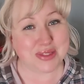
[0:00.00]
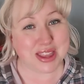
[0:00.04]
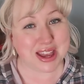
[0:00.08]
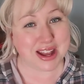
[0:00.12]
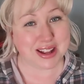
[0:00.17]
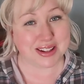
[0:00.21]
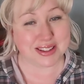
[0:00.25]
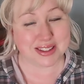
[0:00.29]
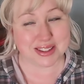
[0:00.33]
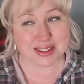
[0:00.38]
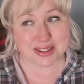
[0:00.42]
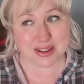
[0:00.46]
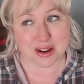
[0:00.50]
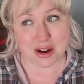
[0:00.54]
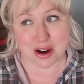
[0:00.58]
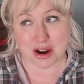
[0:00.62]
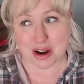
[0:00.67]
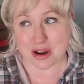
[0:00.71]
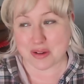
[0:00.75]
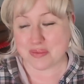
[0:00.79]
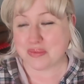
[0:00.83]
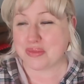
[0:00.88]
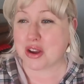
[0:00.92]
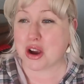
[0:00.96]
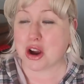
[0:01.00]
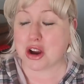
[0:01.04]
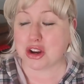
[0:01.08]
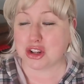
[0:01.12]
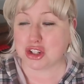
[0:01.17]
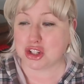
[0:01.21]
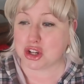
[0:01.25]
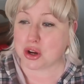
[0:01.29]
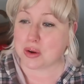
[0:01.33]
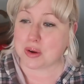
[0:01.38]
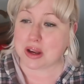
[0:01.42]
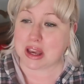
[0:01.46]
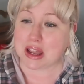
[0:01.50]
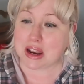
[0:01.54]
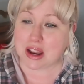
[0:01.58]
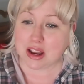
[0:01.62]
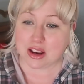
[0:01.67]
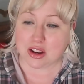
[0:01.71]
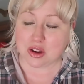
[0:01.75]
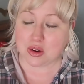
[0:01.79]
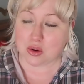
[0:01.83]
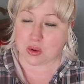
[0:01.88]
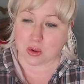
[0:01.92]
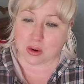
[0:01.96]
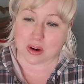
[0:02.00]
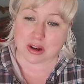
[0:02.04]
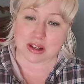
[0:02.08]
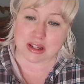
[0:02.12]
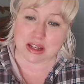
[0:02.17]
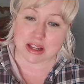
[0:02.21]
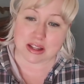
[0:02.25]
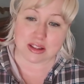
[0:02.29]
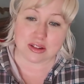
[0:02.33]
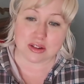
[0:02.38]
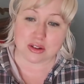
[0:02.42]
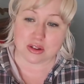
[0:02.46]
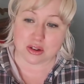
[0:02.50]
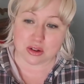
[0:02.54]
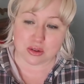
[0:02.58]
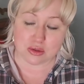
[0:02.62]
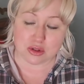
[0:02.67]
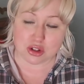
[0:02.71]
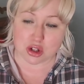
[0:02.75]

That's our, our joke. And I know quarantines are no